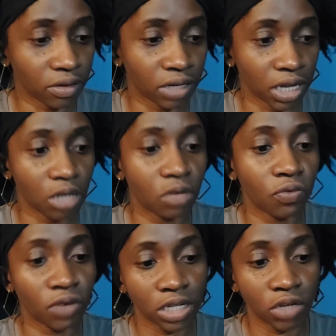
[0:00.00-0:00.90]
Okay, so
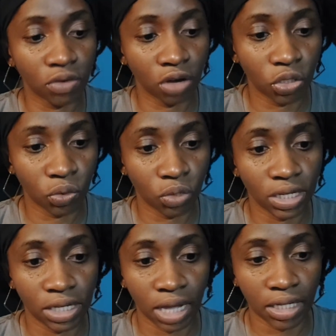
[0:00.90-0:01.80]
first thing you got to know
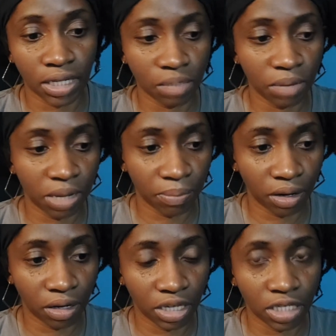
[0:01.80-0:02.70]
is that this
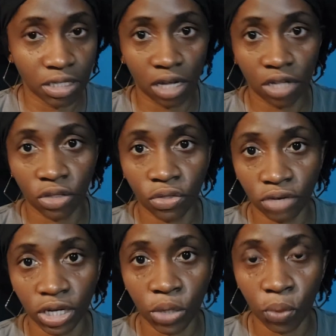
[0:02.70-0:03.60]
paper is a
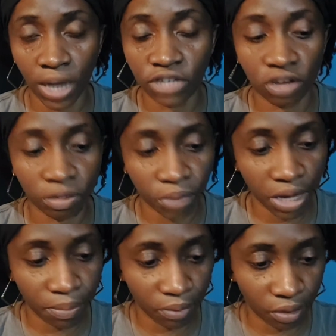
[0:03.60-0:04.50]
3-question
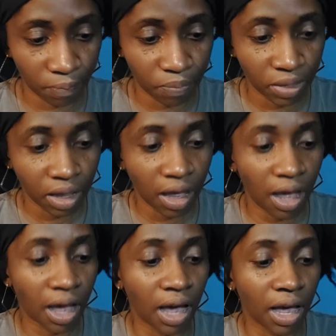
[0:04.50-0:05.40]
paper
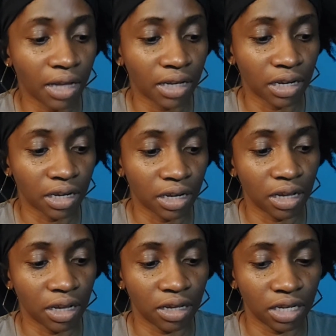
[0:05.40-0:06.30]
and
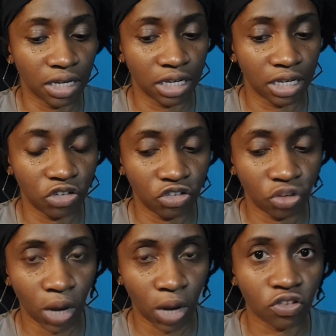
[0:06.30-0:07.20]
each
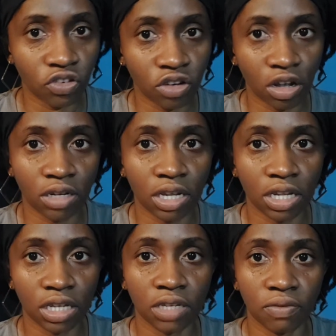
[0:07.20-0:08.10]
question
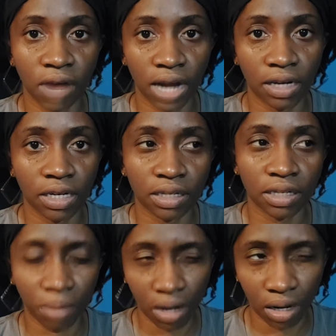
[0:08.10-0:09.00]
is divided into
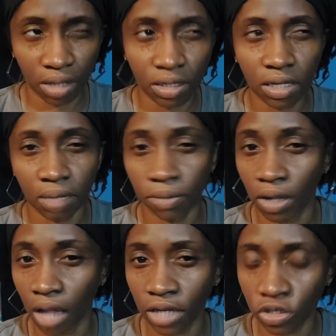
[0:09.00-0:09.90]
parts except the
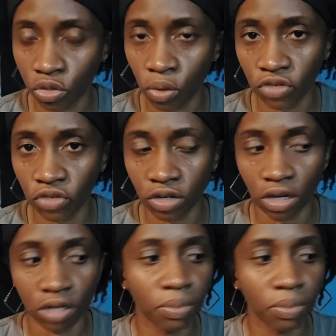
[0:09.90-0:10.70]
last question,